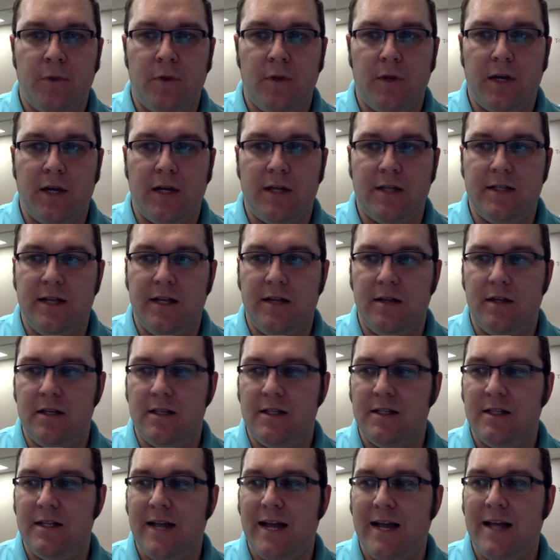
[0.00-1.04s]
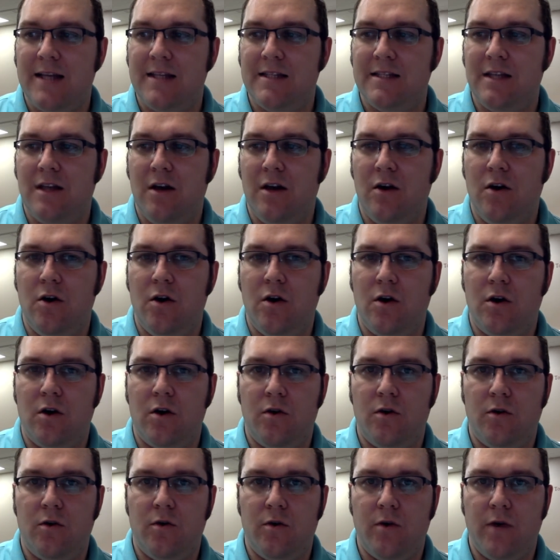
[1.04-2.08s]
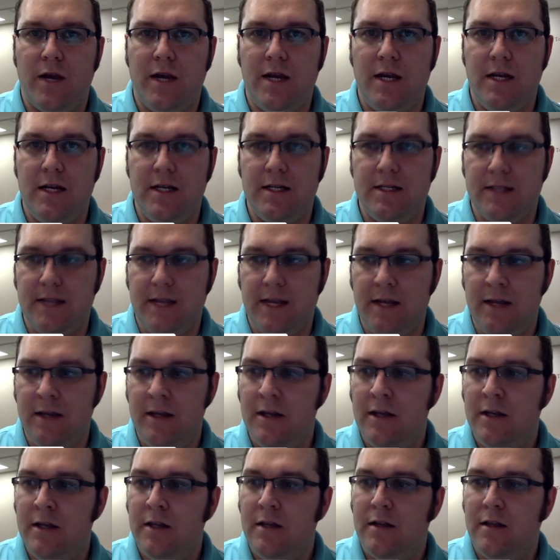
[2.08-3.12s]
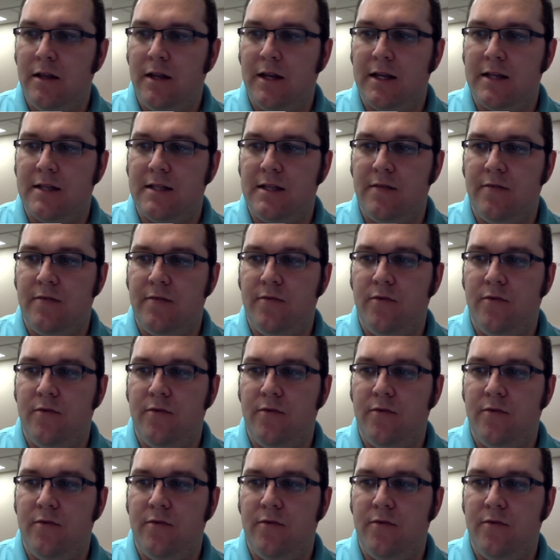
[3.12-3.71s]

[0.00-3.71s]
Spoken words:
Like I said, the stats are crazy. Like I said,